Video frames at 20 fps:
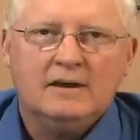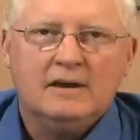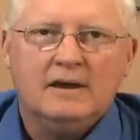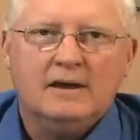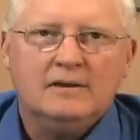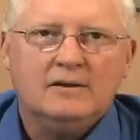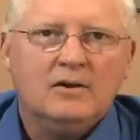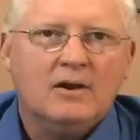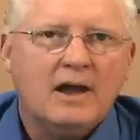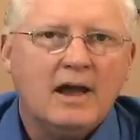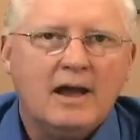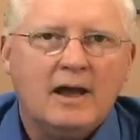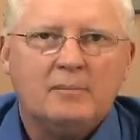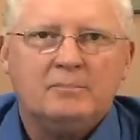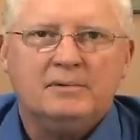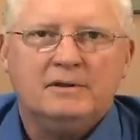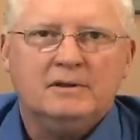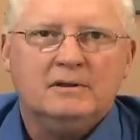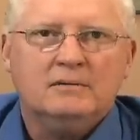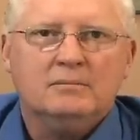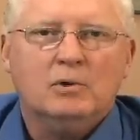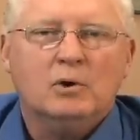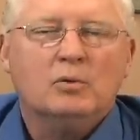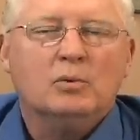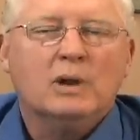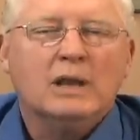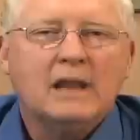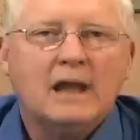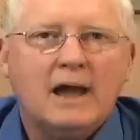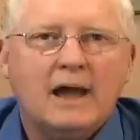You're happy, you're more
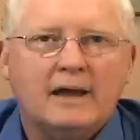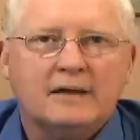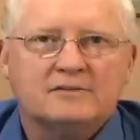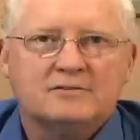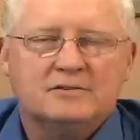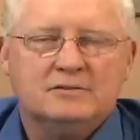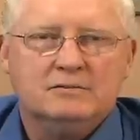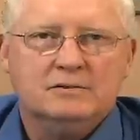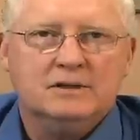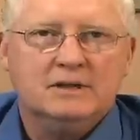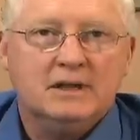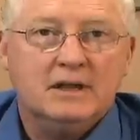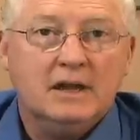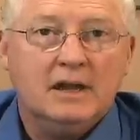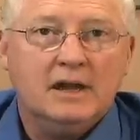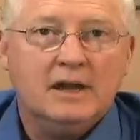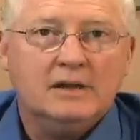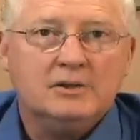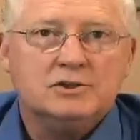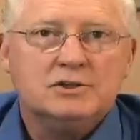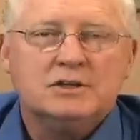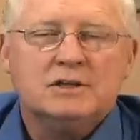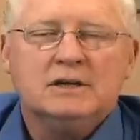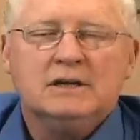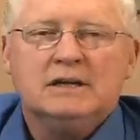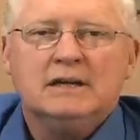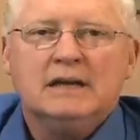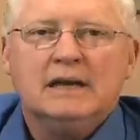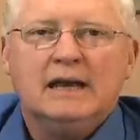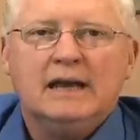relaxed, you're engaged,
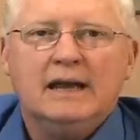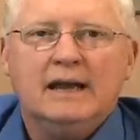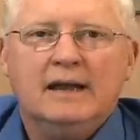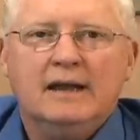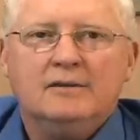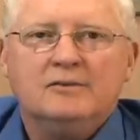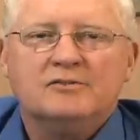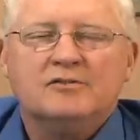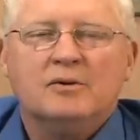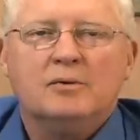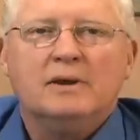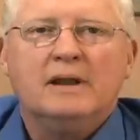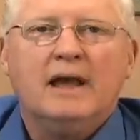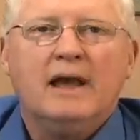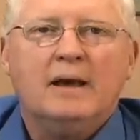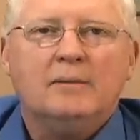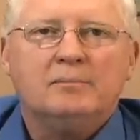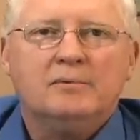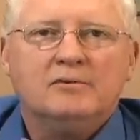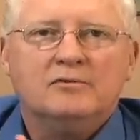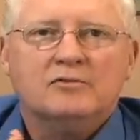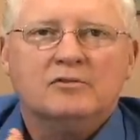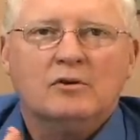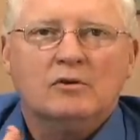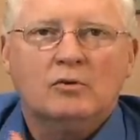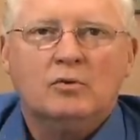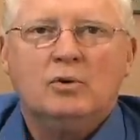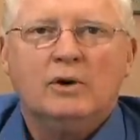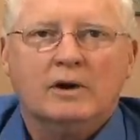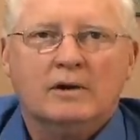and so it happens
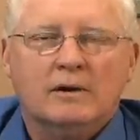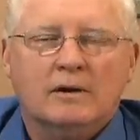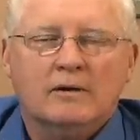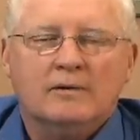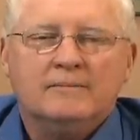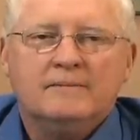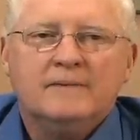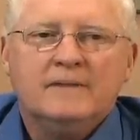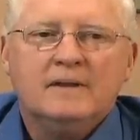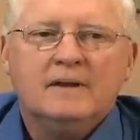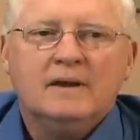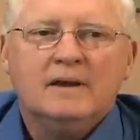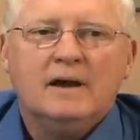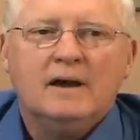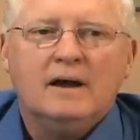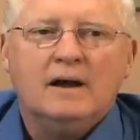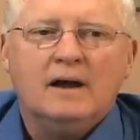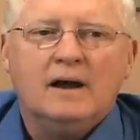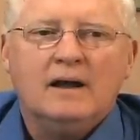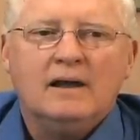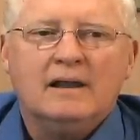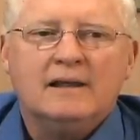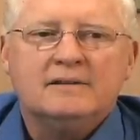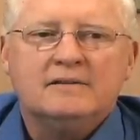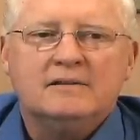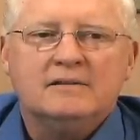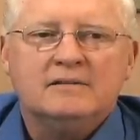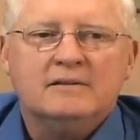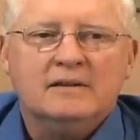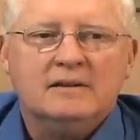quicker. I
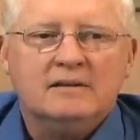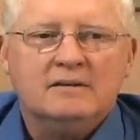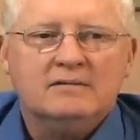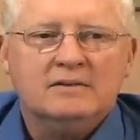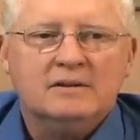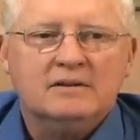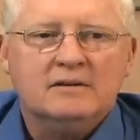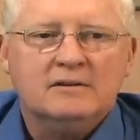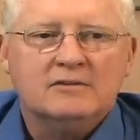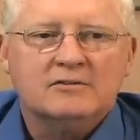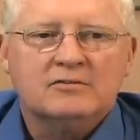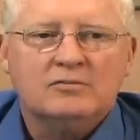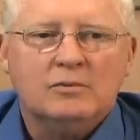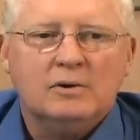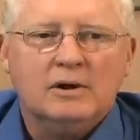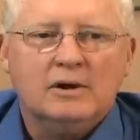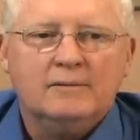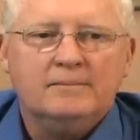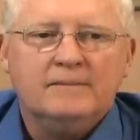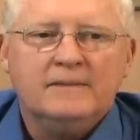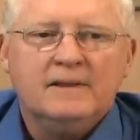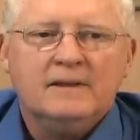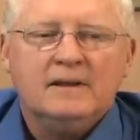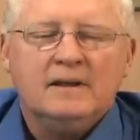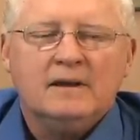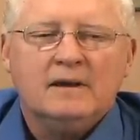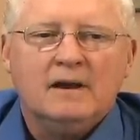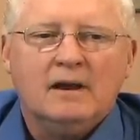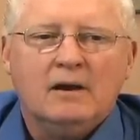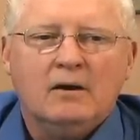like to think of it this way.
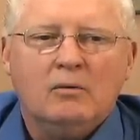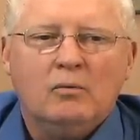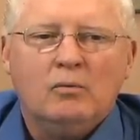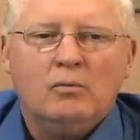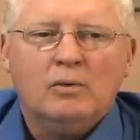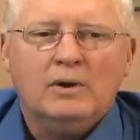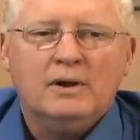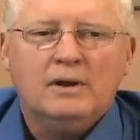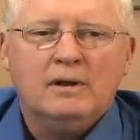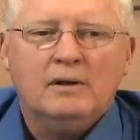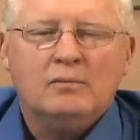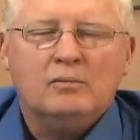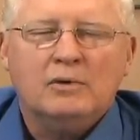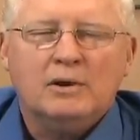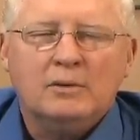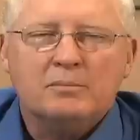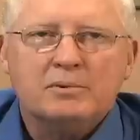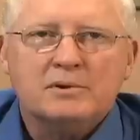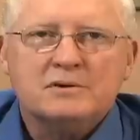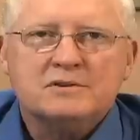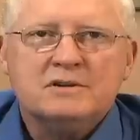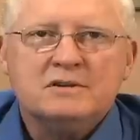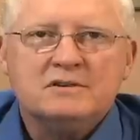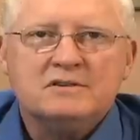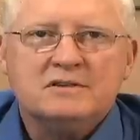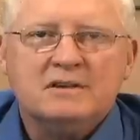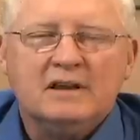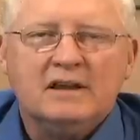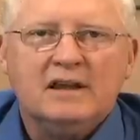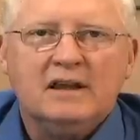When a person
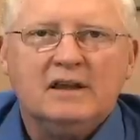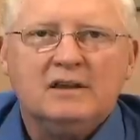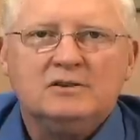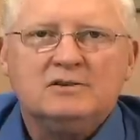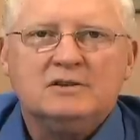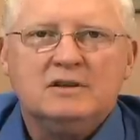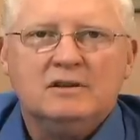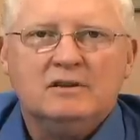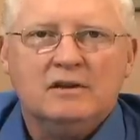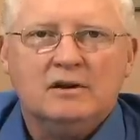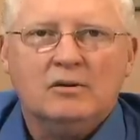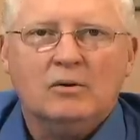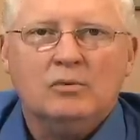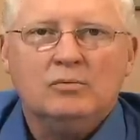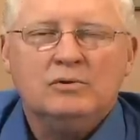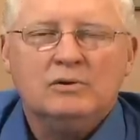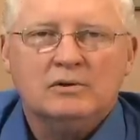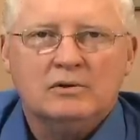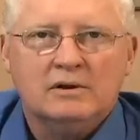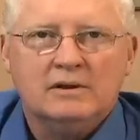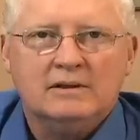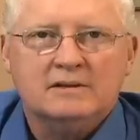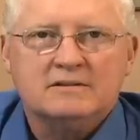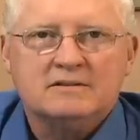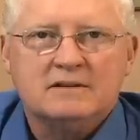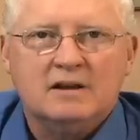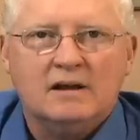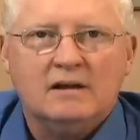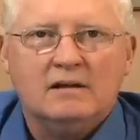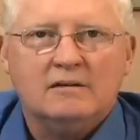is engaged in their own learning
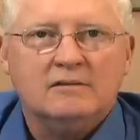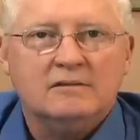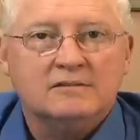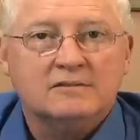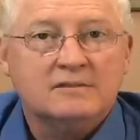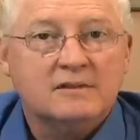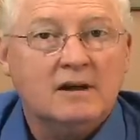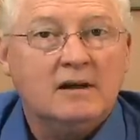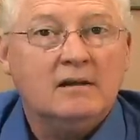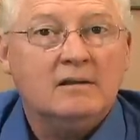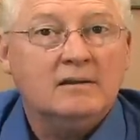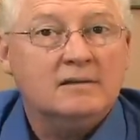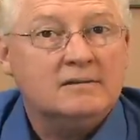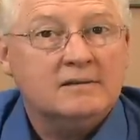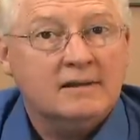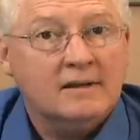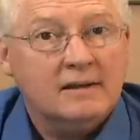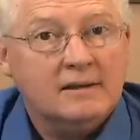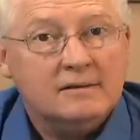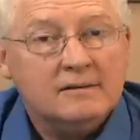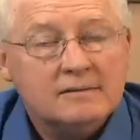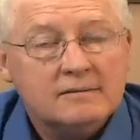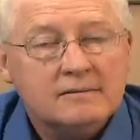style, the style that they